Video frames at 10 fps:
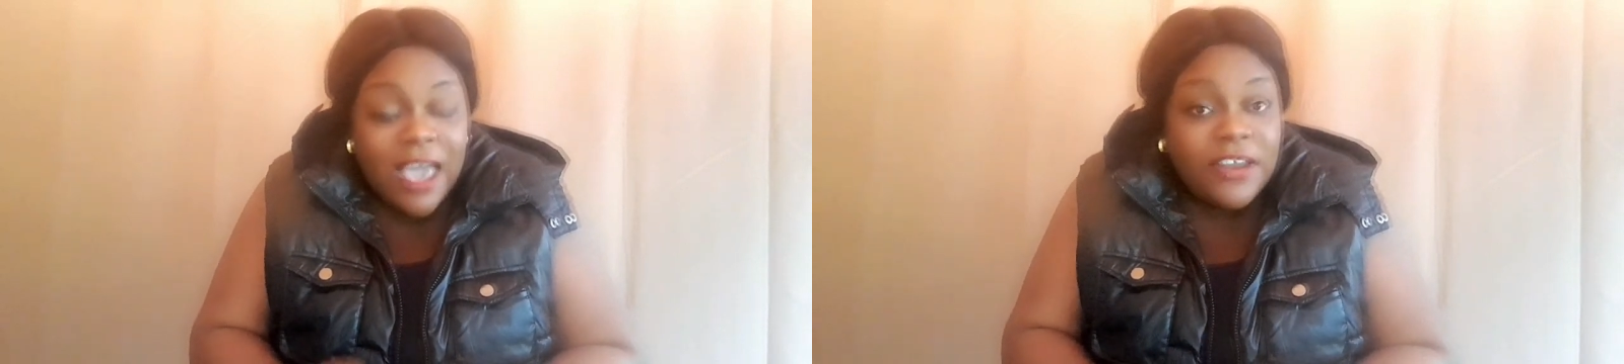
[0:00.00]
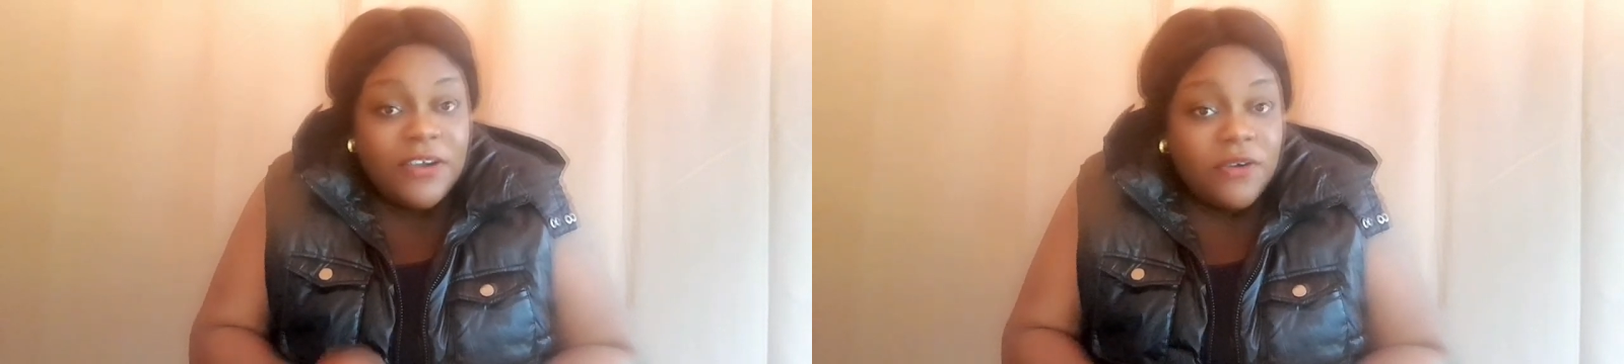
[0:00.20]

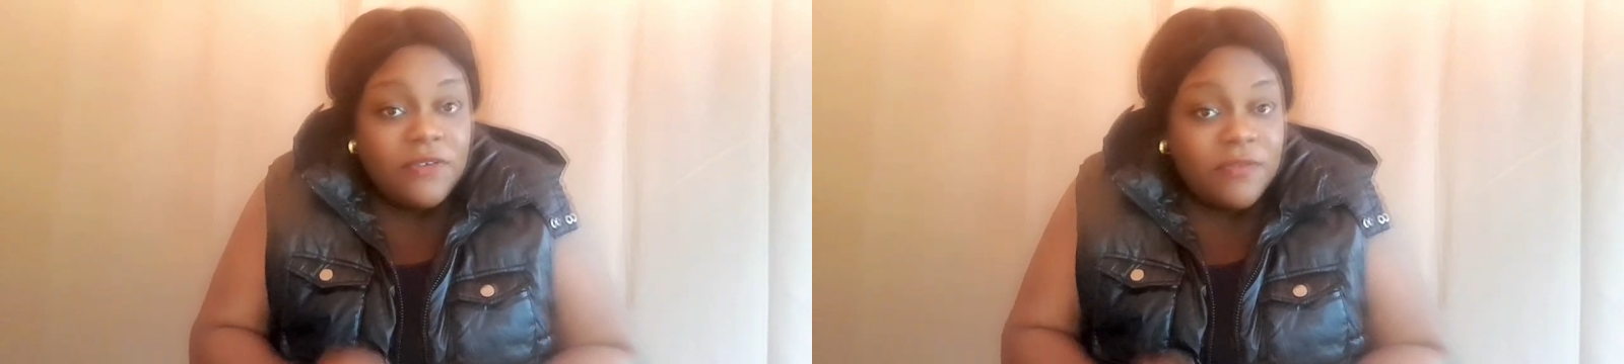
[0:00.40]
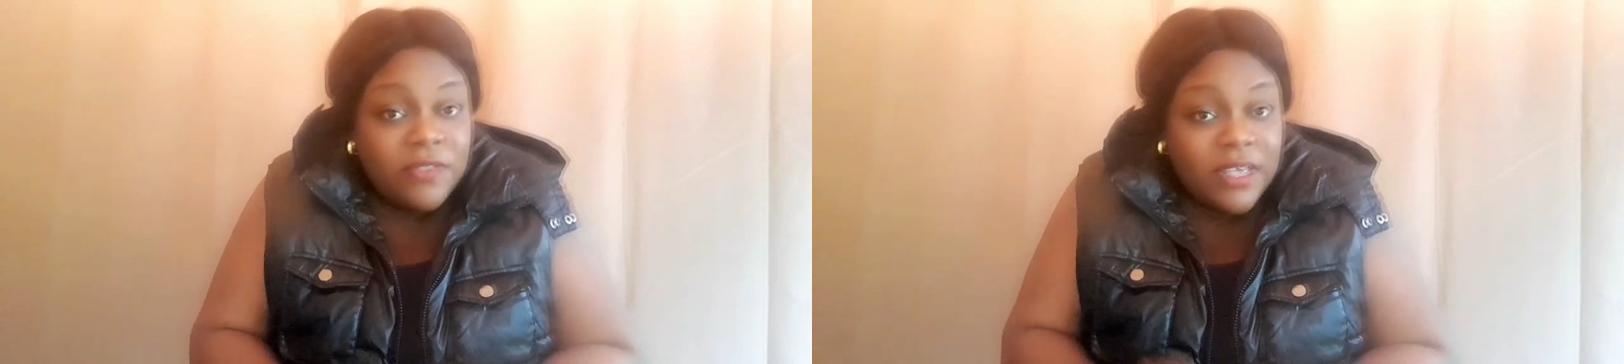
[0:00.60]
either
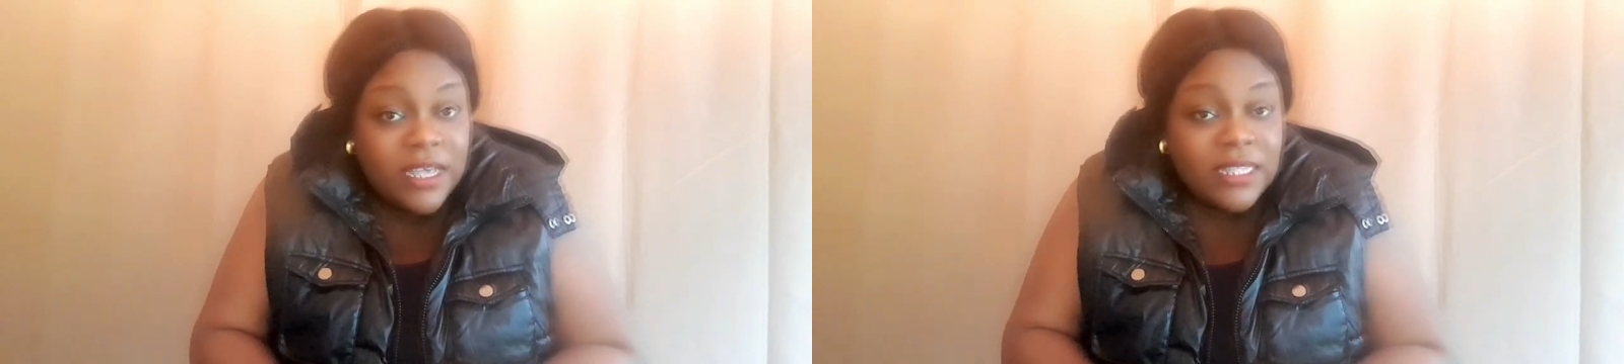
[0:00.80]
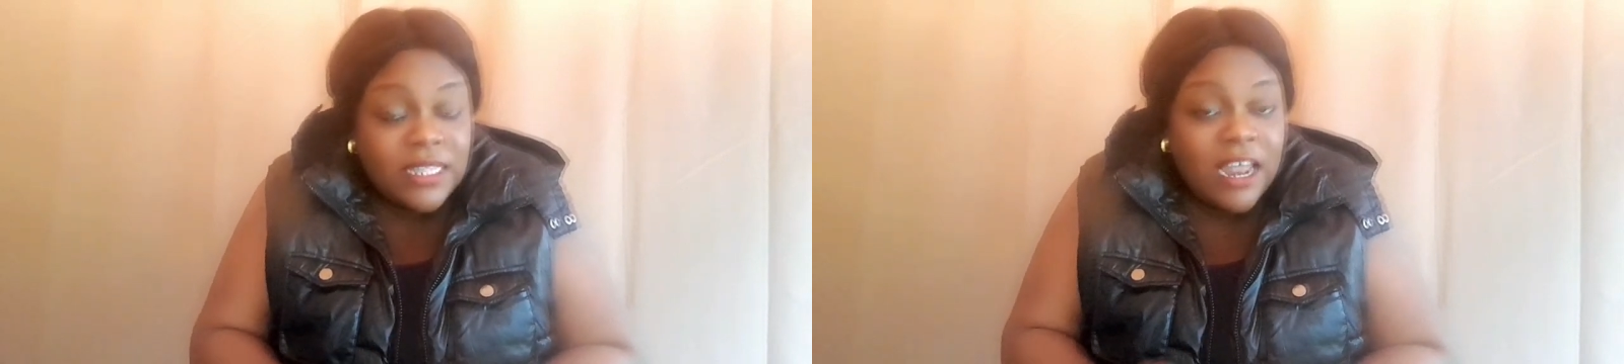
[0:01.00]
of
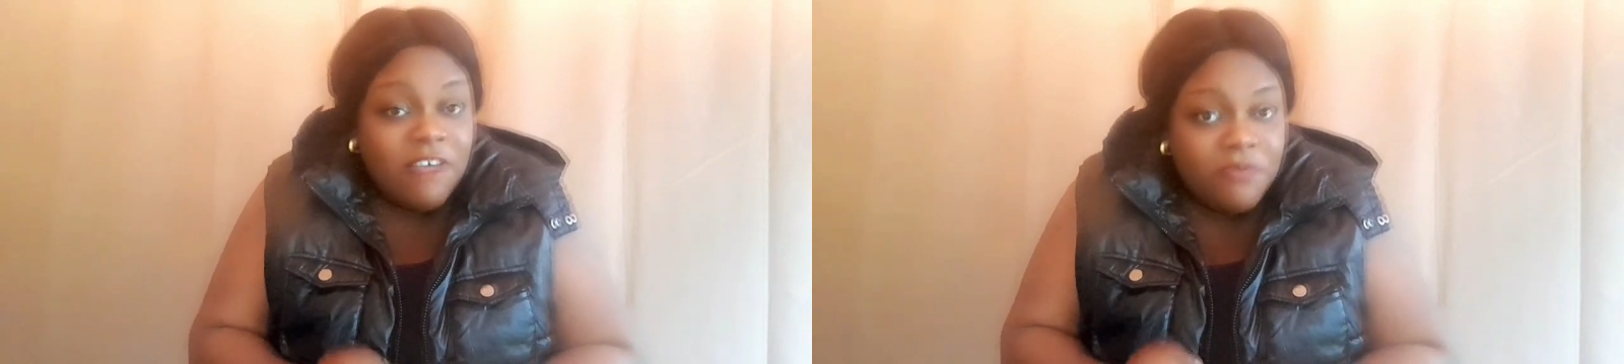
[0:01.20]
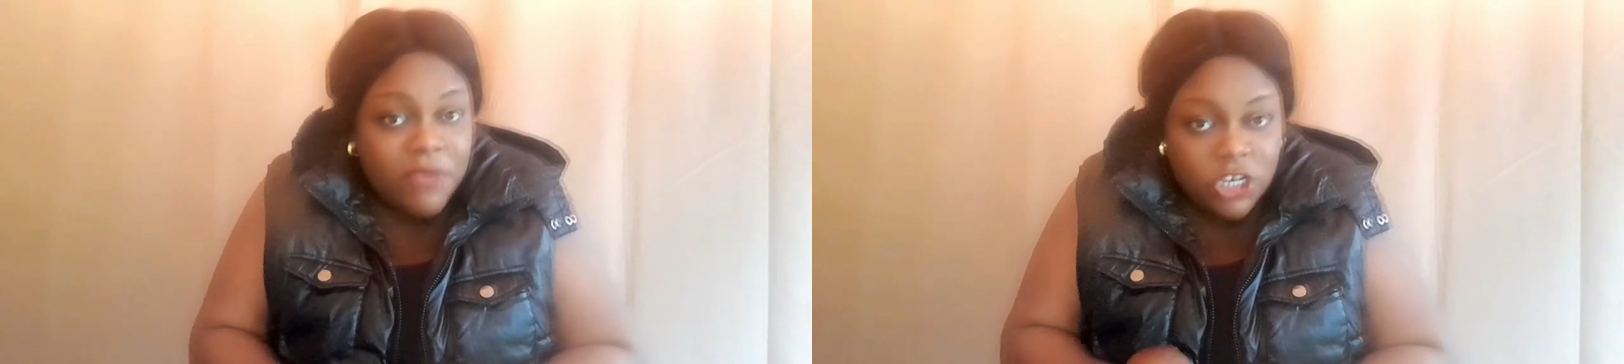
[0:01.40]
these that
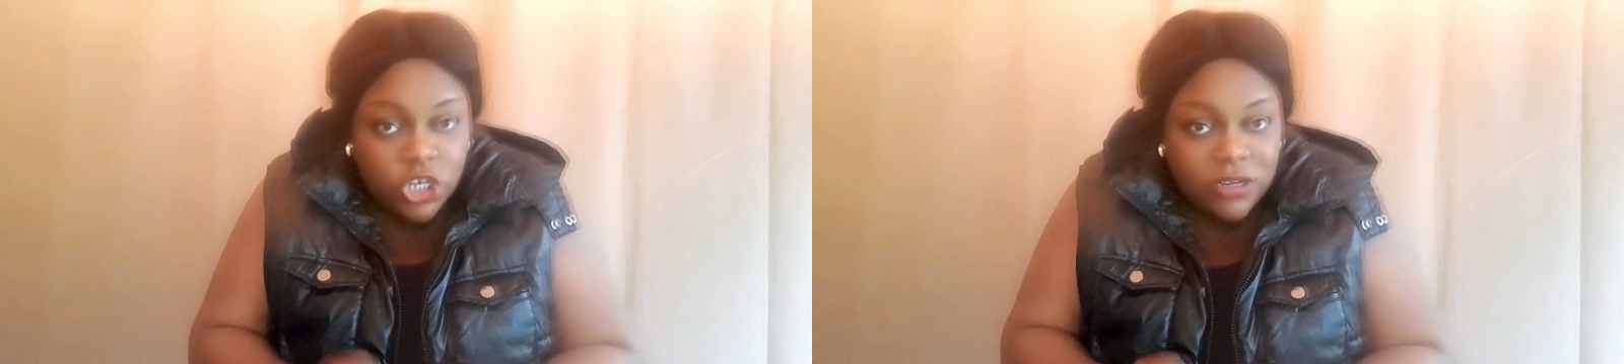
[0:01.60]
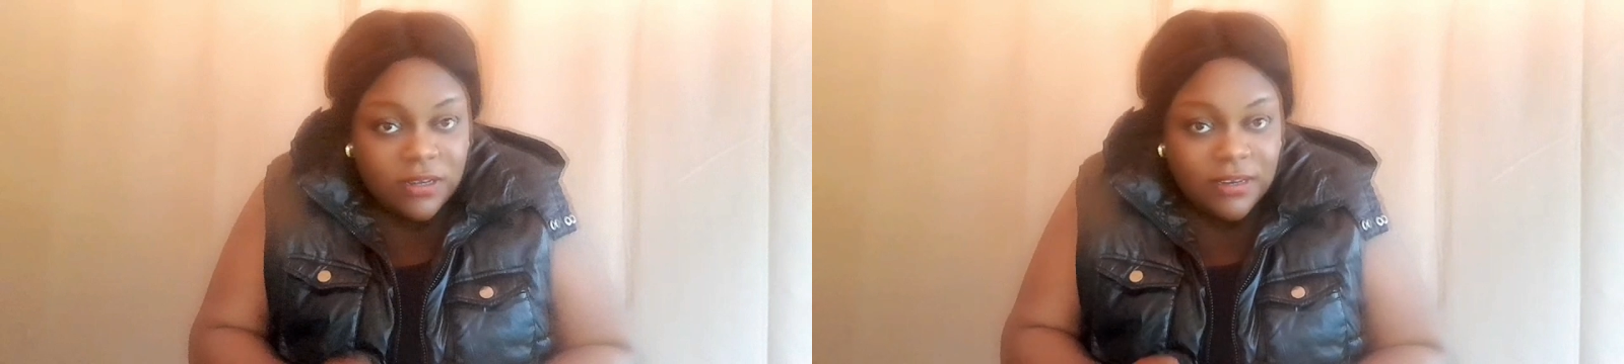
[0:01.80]
I've
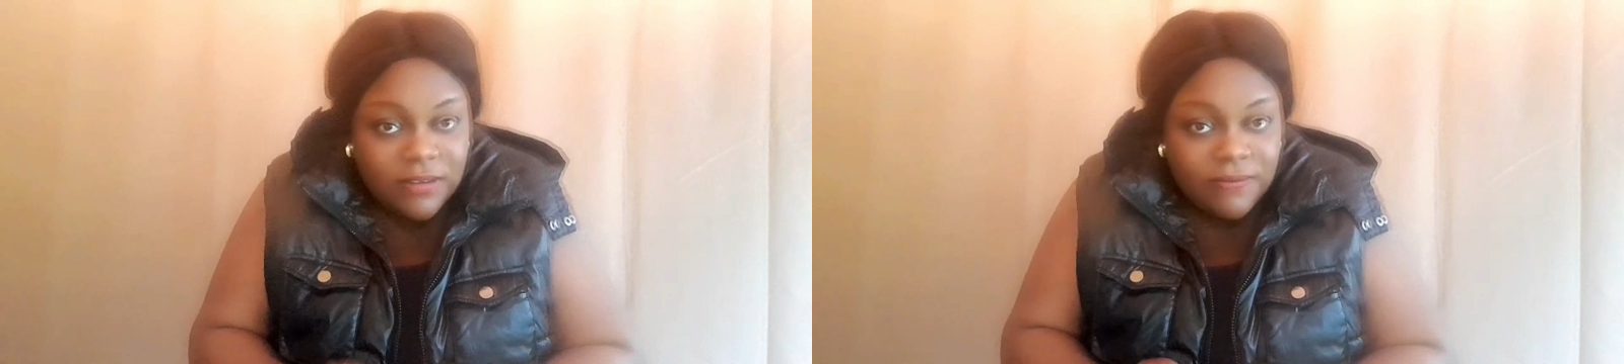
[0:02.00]
mentioned,